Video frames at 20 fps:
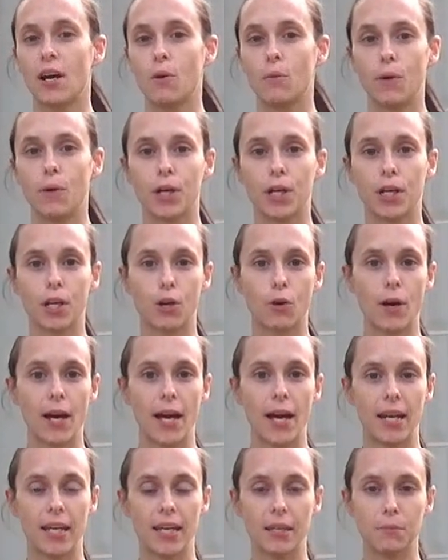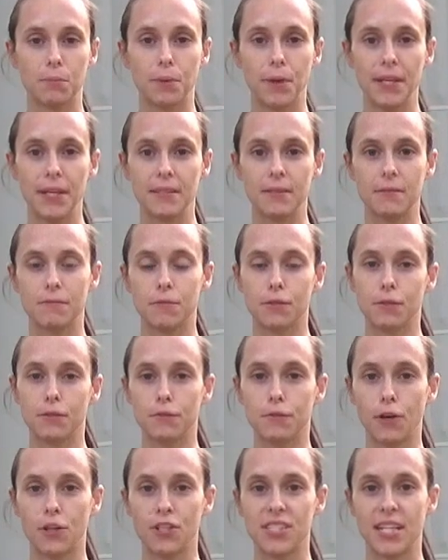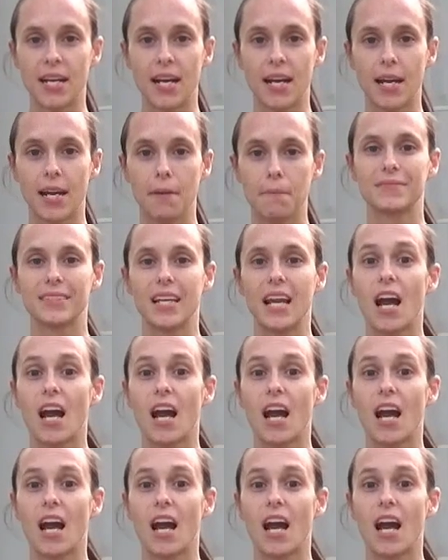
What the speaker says: we're going to go ahead and breed them for the first time.